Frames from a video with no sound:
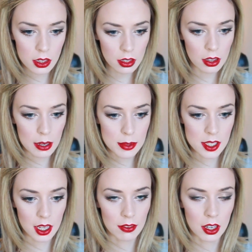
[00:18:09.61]
the
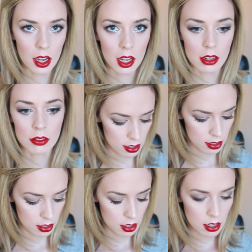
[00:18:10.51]
lips to give it kind of a
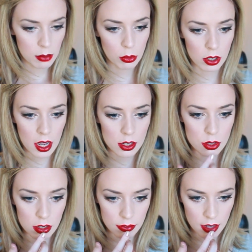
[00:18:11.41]
more
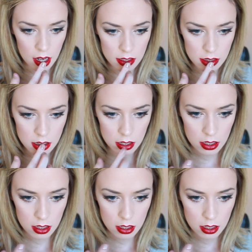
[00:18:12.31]
natural effect.